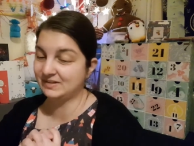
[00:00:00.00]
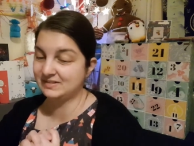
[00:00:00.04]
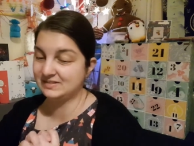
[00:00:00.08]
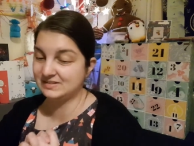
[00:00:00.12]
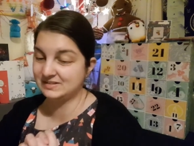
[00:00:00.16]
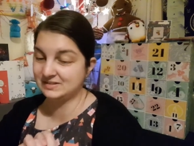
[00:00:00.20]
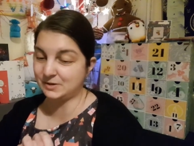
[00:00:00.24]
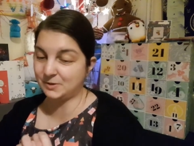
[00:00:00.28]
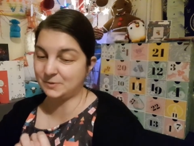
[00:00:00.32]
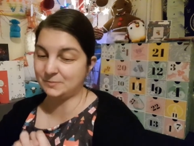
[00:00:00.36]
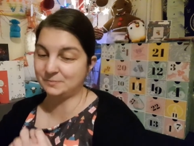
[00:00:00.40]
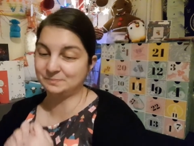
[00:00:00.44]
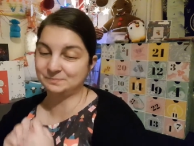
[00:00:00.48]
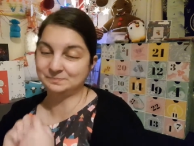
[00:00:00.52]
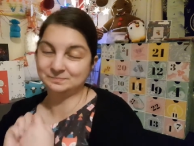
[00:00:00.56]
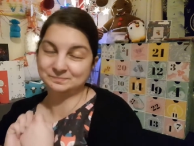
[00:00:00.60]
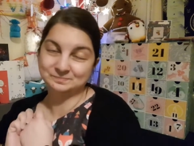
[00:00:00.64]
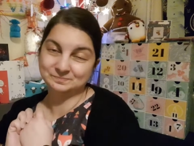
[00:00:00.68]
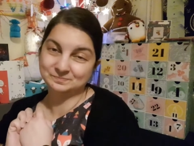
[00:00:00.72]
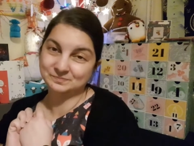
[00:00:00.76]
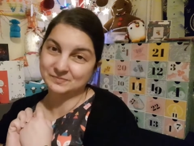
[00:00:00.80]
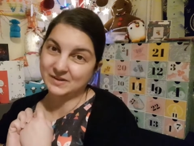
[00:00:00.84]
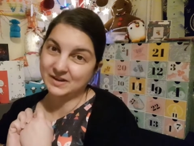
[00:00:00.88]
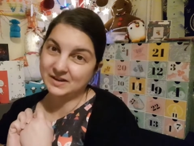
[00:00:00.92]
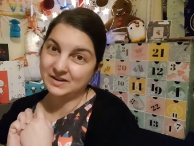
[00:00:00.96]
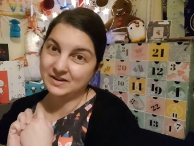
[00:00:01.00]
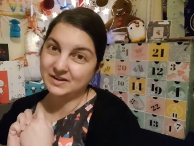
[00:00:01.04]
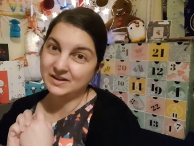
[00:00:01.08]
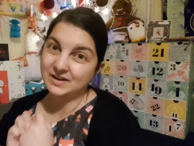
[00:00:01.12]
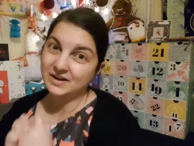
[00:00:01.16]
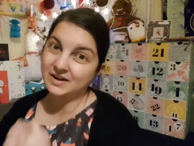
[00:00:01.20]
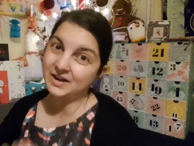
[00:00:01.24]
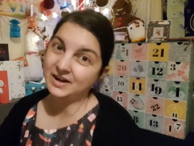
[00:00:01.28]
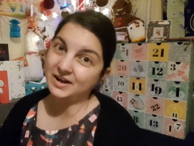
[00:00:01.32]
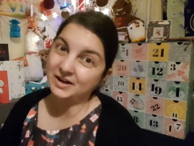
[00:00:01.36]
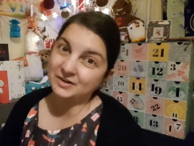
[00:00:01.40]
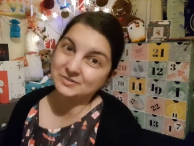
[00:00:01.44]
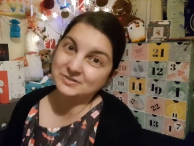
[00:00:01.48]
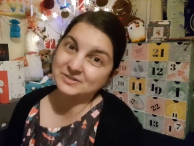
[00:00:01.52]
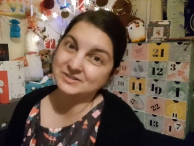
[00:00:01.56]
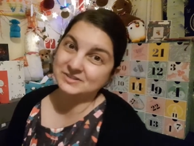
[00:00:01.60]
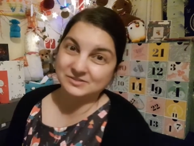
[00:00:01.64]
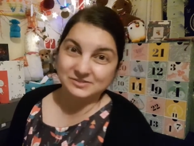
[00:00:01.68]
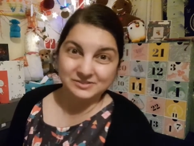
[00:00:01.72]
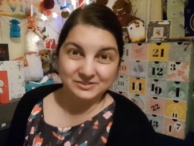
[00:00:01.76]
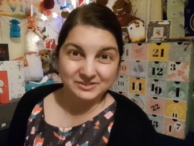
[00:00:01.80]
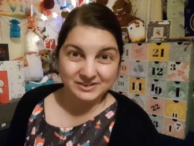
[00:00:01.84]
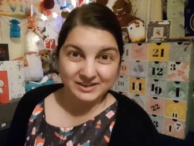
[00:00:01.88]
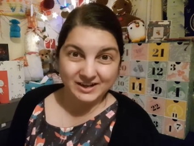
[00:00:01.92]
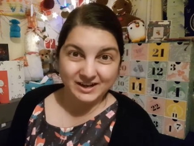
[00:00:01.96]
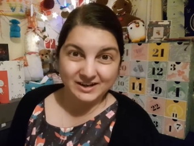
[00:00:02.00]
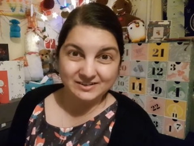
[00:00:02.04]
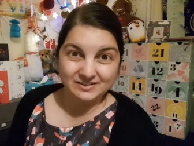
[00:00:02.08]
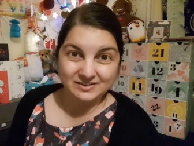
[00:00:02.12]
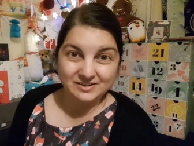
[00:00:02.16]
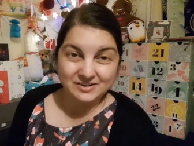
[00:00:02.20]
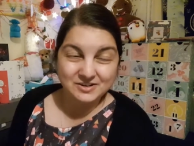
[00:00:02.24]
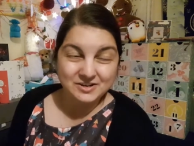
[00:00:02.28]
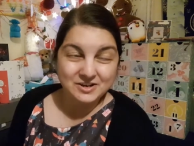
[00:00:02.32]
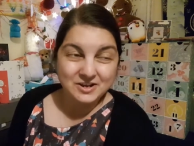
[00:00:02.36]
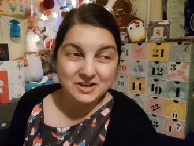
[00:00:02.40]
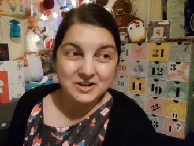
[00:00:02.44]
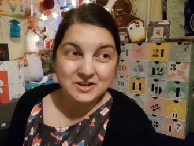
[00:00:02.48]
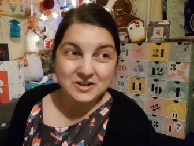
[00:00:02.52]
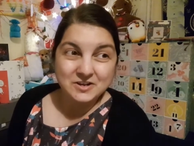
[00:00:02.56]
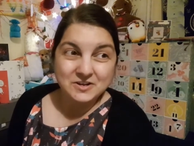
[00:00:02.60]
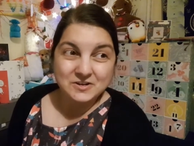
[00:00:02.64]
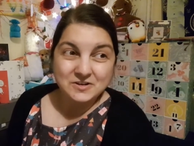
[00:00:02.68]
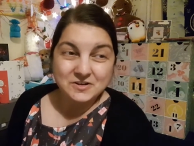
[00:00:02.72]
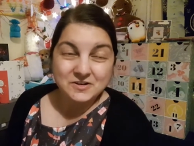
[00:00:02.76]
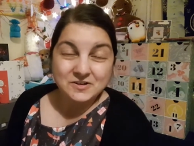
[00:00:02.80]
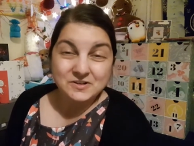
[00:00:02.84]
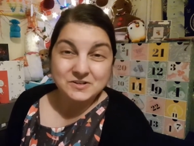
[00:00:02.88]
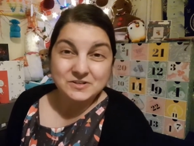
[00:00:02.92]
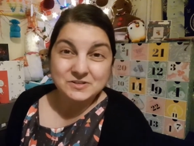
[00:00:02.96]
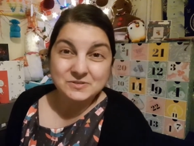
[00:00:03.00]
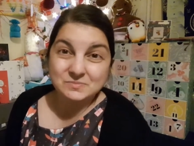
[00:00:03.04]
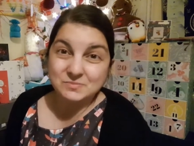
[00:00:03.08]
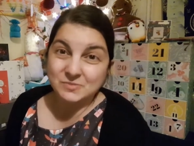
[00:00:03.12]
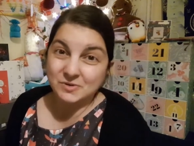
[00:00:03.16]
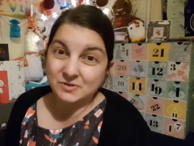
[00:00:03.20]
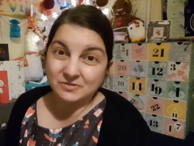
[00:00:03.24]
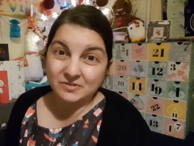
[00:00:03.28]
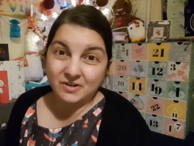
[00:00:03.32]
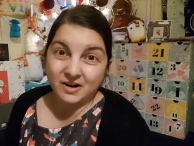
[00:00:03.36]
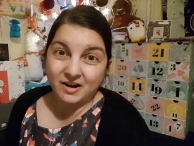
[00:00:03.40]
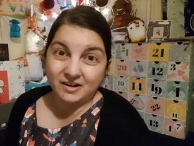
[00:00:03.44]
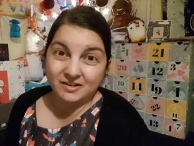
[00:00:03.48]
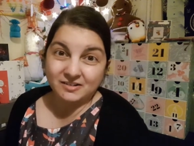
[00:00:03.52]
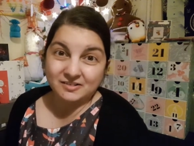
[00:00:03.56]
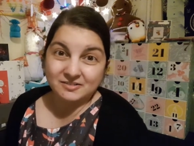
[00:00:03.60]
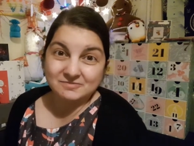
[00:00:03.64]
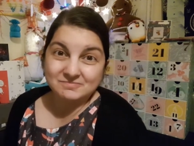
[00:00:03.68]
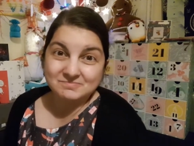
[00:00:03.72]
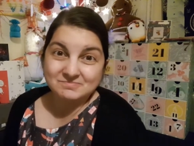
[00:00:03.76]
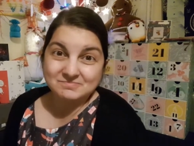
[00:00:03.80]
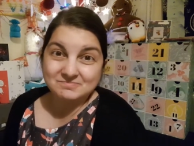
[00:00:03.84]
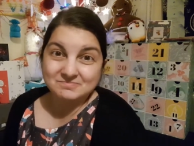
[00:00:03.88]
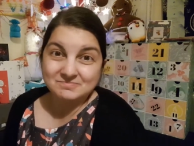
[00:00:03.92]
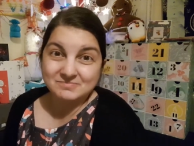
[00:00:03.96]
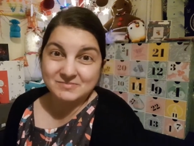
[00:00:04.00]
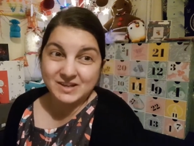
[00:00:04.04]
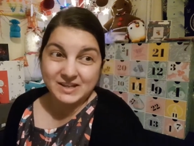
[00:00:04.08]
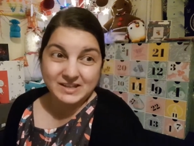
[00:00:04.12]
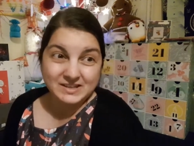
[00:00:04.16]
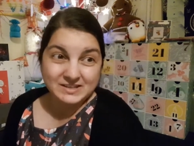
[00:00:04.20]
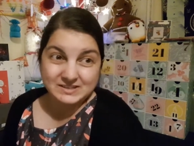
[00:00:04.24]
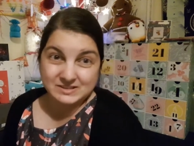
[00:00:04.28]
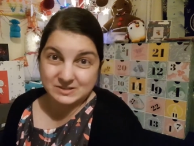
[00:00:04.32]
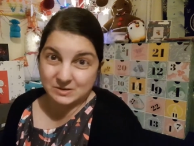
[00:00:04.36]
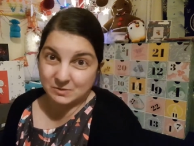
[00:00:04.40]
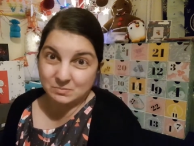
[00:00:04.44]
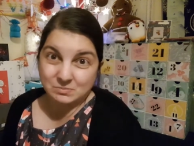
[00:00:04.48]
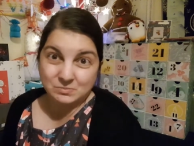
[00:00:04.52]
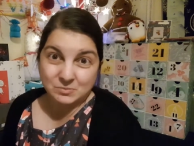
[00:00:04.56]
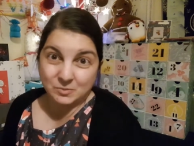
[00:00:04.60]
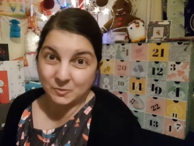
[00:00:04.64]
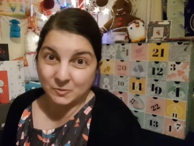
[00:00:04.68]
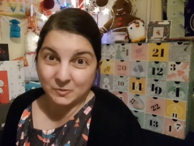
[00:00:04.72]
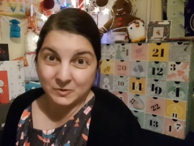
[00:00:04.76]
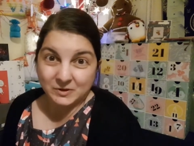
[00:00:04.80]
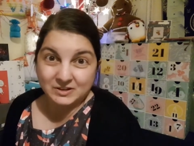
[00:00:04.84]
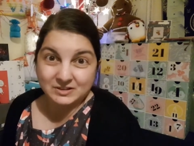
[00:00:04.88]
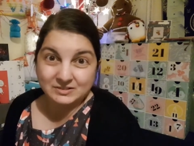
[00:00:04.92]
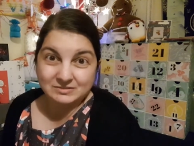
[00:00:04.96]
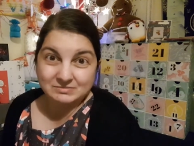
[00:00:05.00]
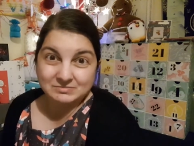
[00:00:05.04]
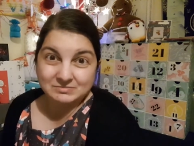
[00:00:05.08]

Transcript: So I will see you again tomorrow at some point.